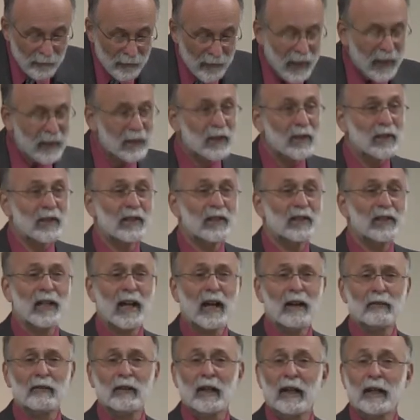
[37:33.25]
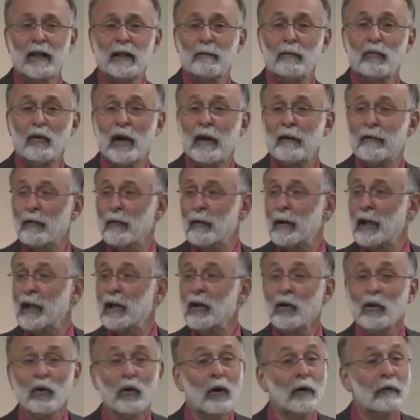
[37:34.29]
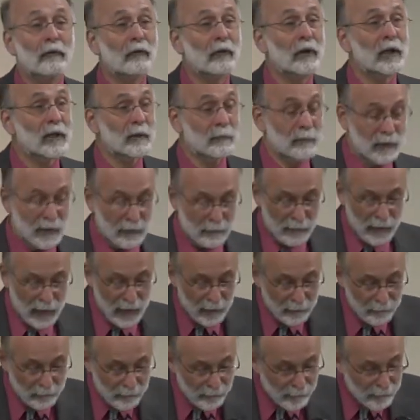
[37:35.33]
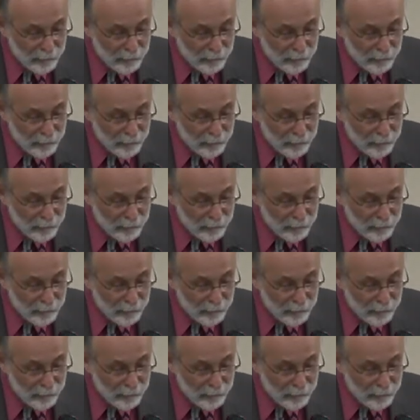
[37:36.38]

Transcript: That doesn't sound like bravery or freedom to me.